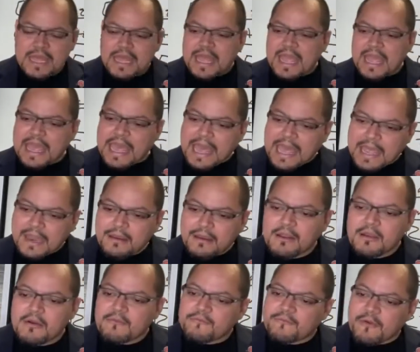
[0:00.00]
And
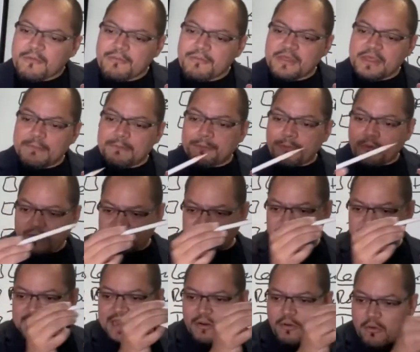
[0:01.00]
from the person
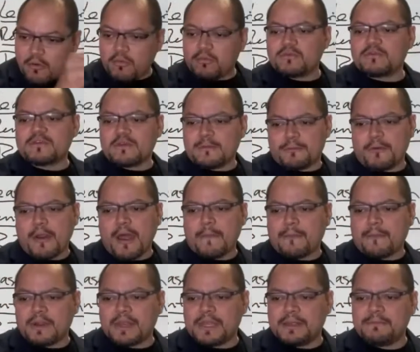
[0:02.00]
that owns the
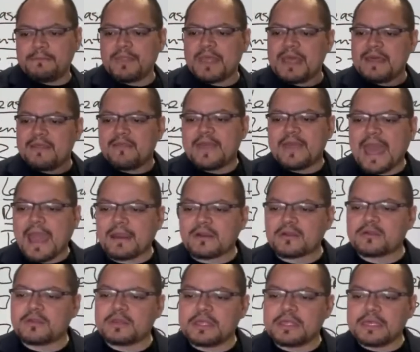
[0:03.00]
property, they
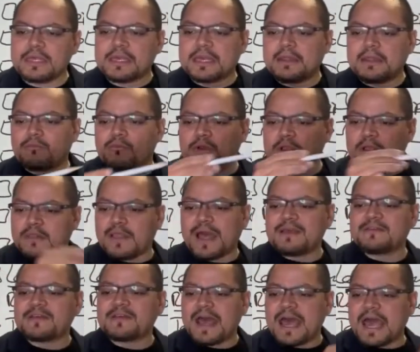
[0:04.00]
actually can
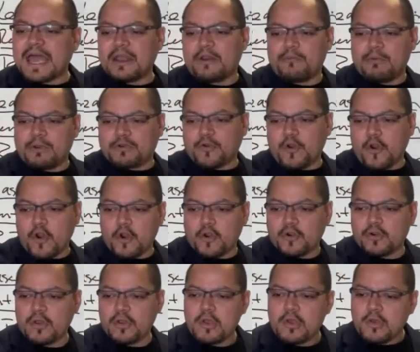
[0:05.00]
realize a higher
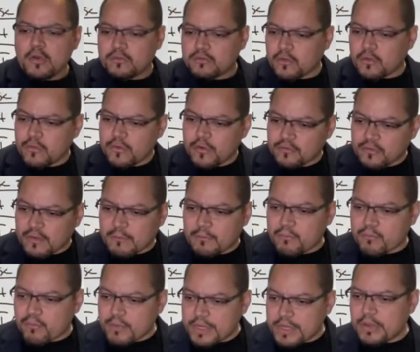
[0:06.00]
return. So there's a
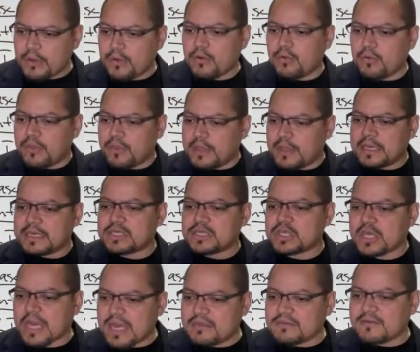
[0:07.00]
real
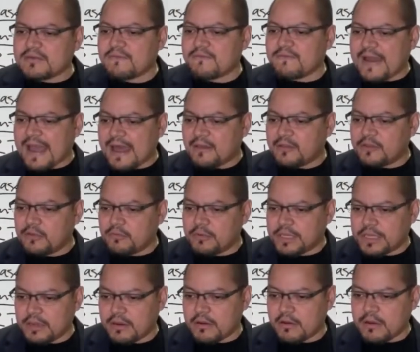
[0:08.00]
exchange of value
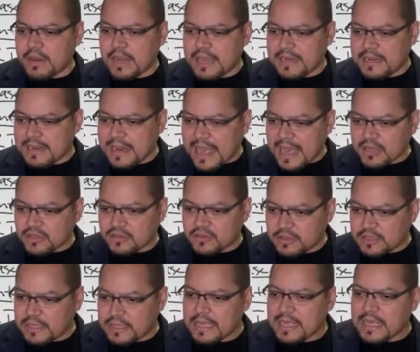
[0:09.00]
here, and it
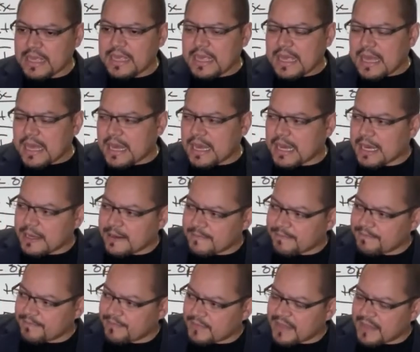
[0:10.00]
actually
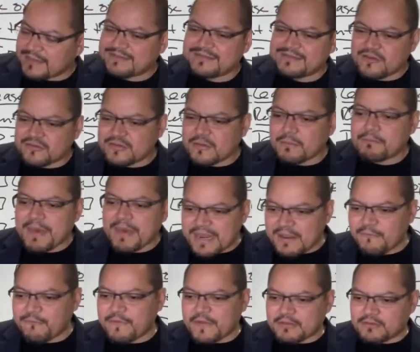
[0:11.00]
there's a
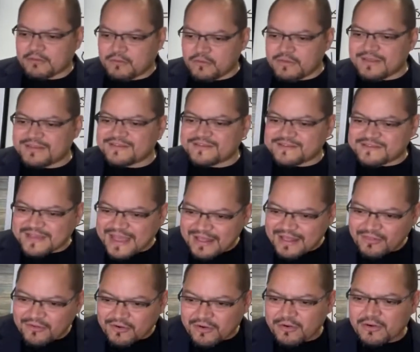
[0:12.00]
benefit to the
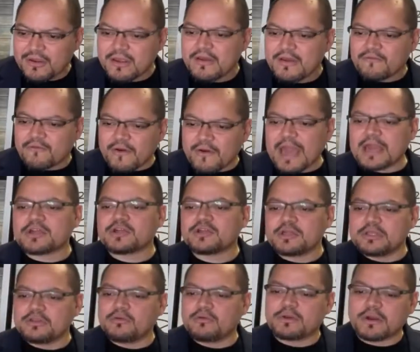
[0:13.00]
seller for actually
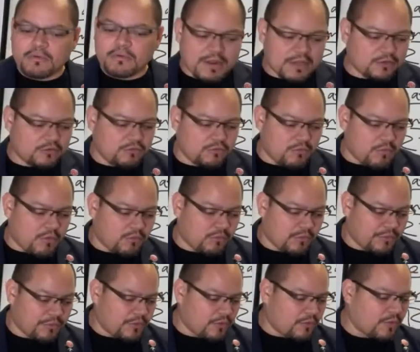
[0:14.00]
doing a rent to own
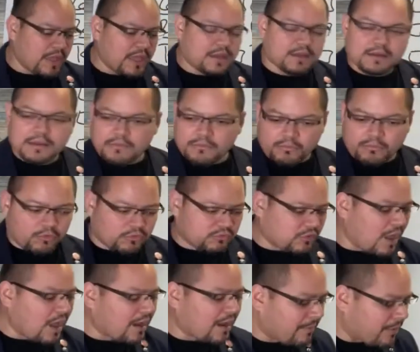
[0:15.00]
with you, and we'll
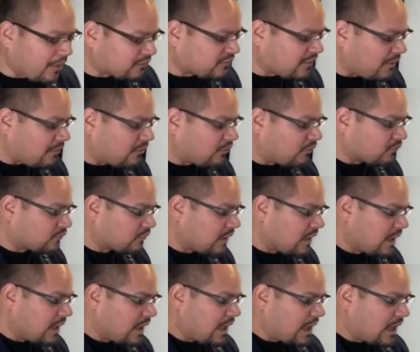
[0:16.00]
talk about some of
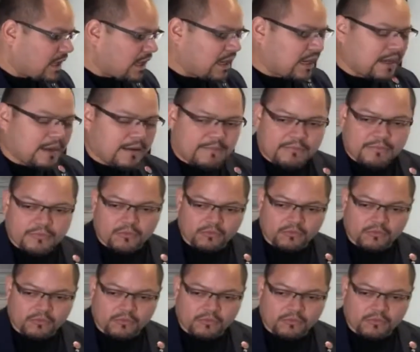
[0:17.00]
those